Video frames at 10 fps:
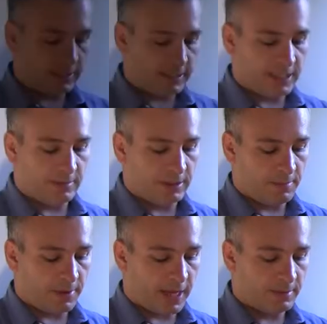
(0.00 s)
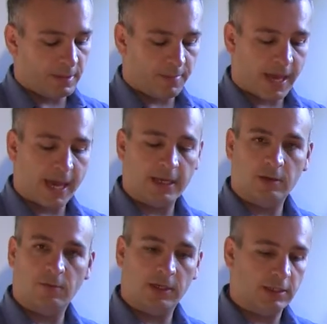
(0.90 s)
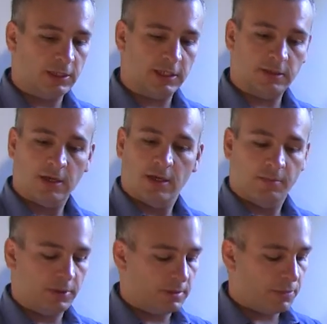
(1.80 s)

a seam at the bottom of the bag. You want to just put the